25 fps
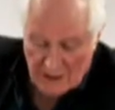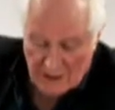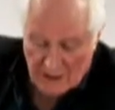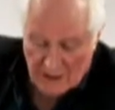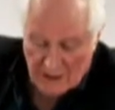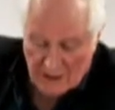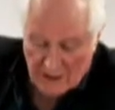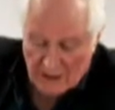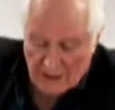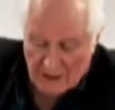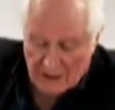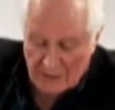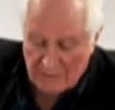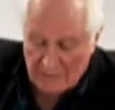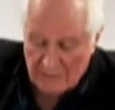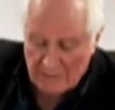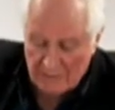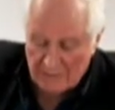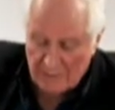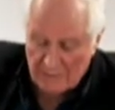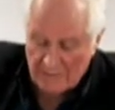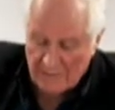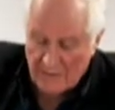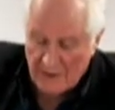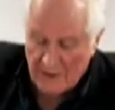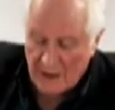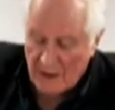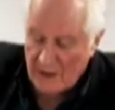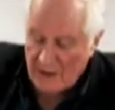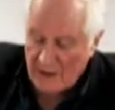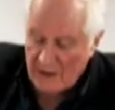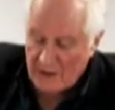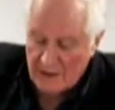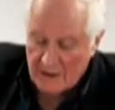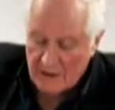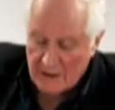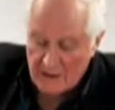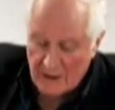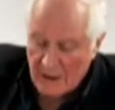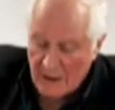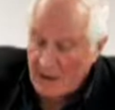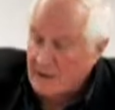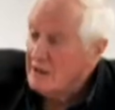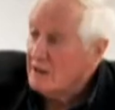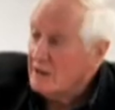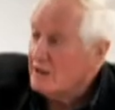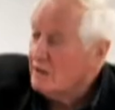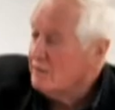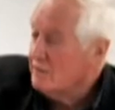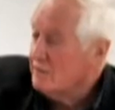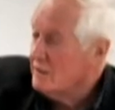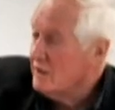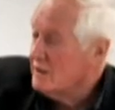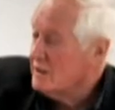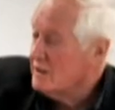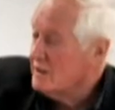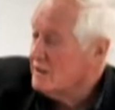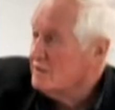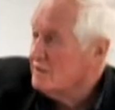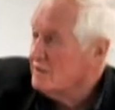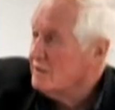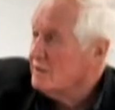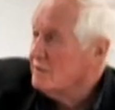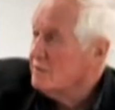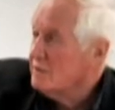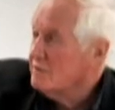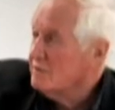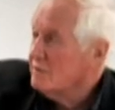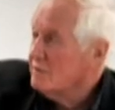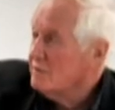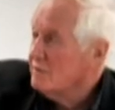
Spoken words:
And I needed writers who,